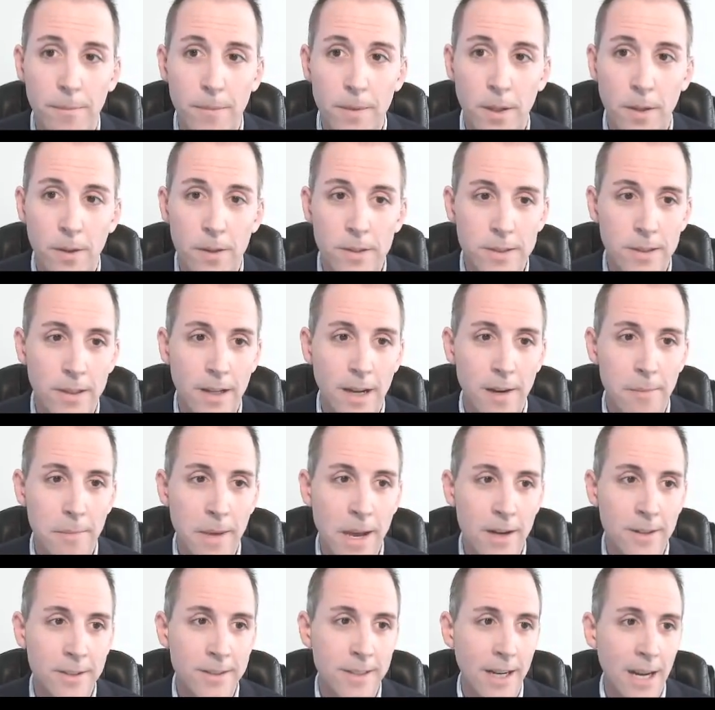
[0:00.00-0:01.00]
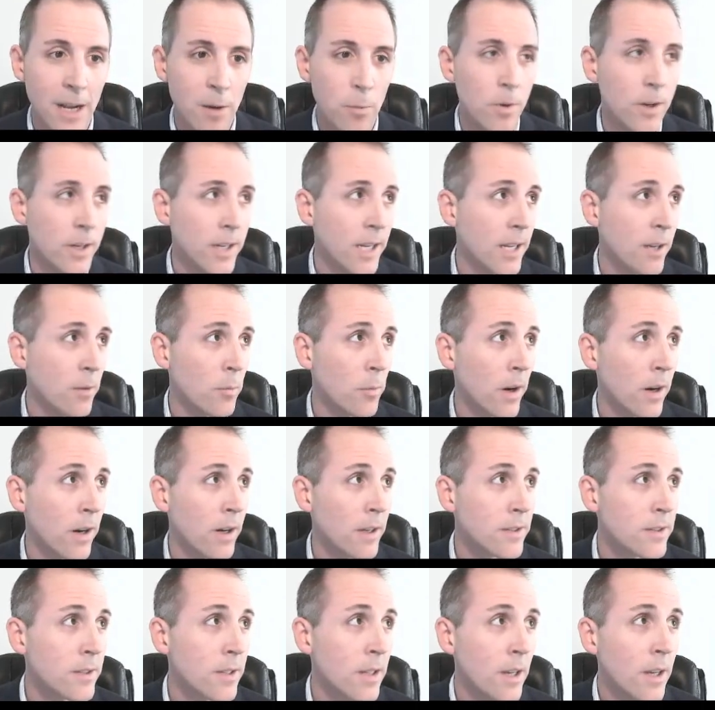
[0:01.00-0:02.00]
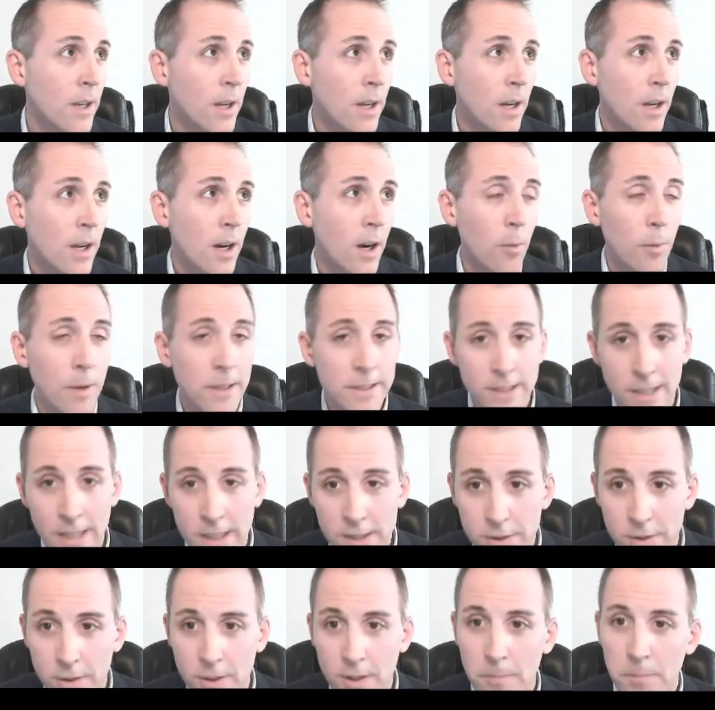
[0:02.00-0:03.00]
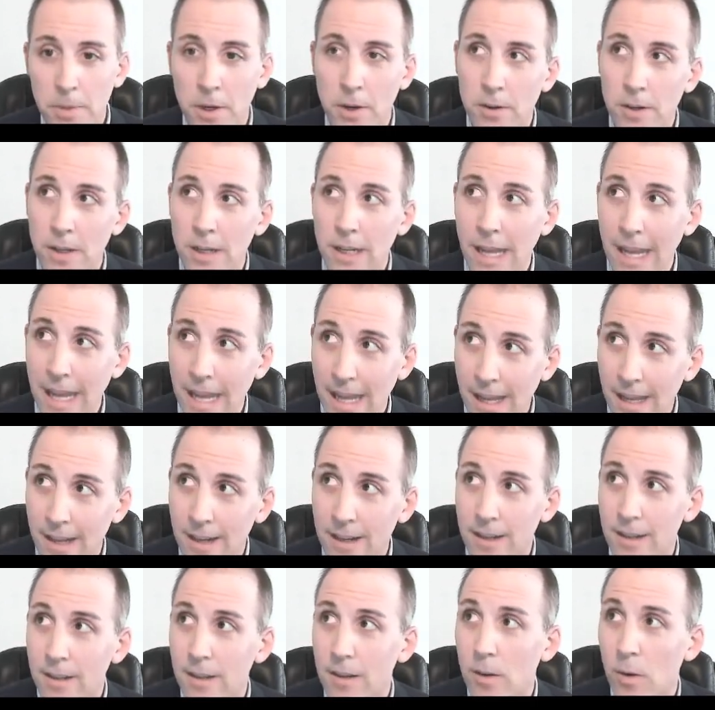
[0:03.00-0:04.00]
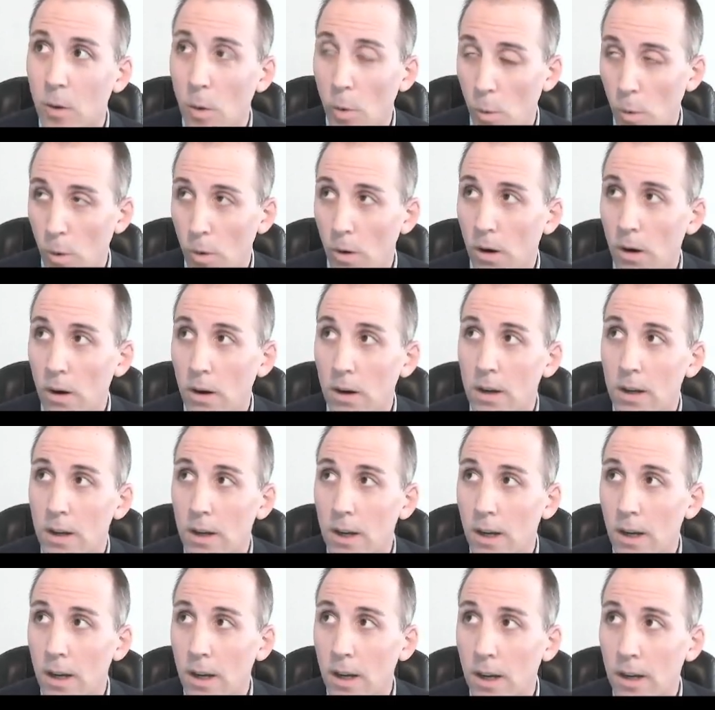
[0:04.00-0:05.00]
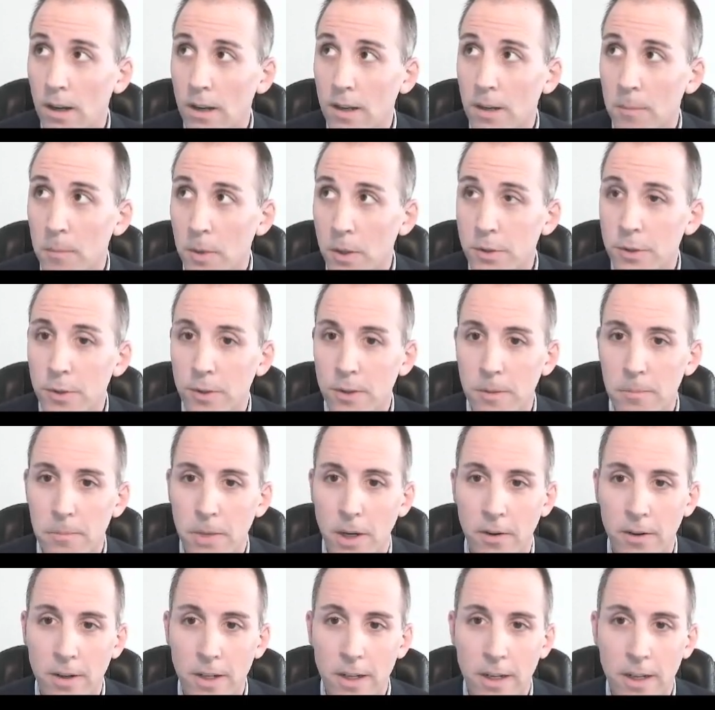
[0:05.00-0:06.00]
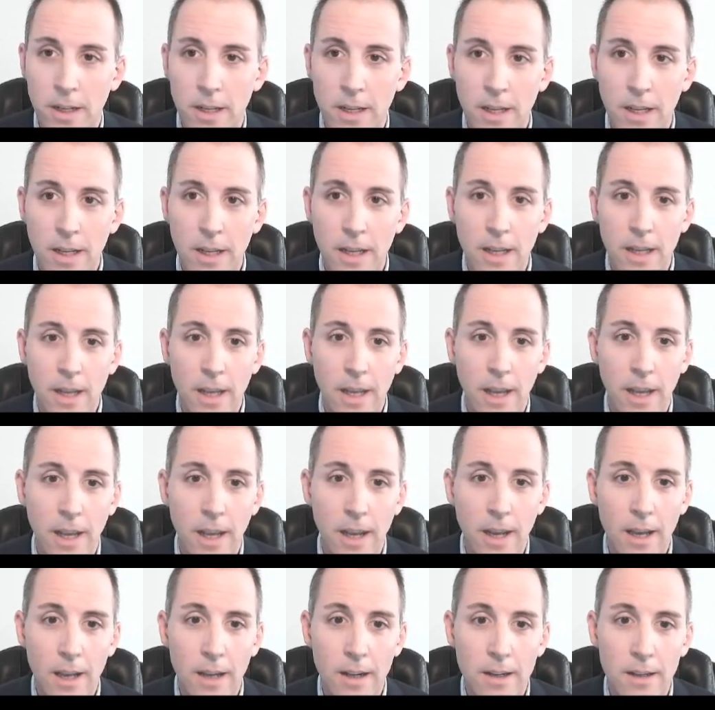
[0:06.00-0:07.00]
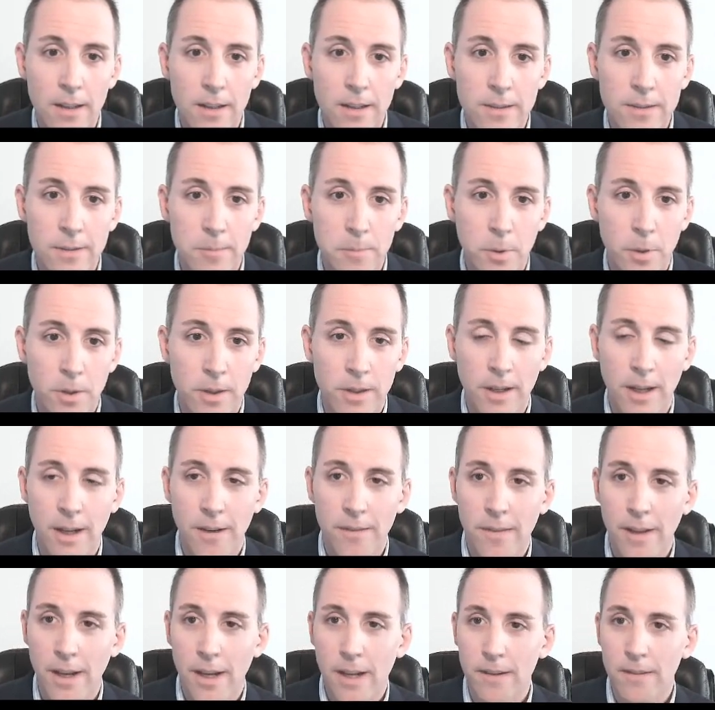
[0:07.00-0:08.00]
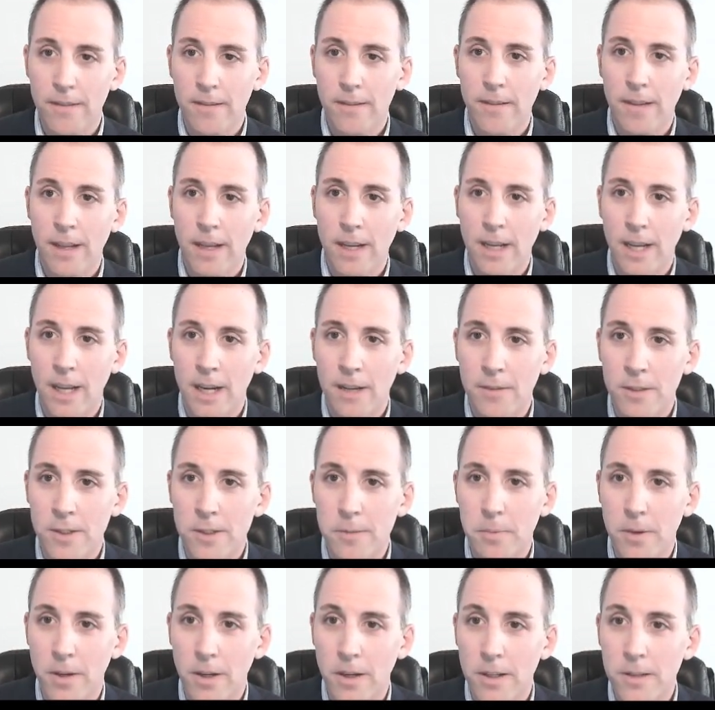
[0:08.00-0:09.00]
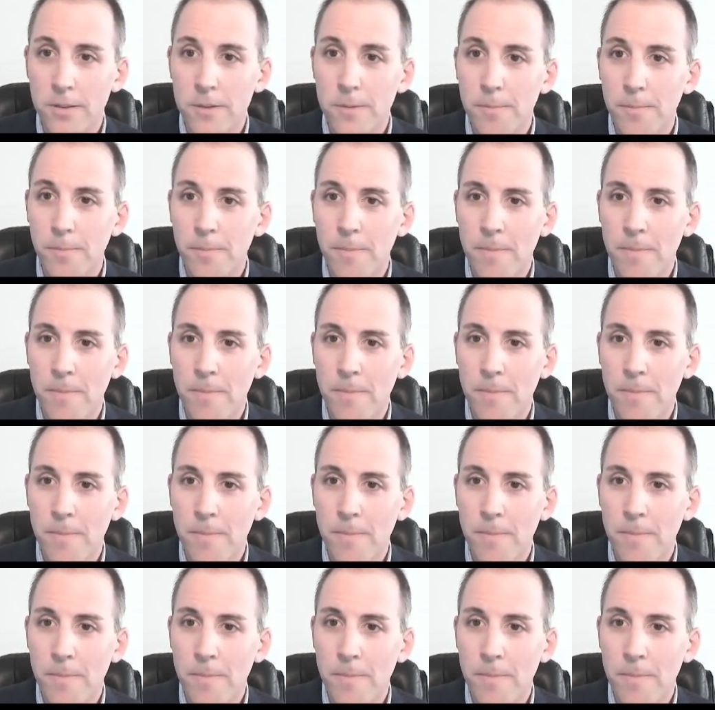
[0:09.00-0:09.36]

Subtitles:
There's a lot of matters that I work in where it's a residential component and or a commercial component, and it's important to have that kind of experience.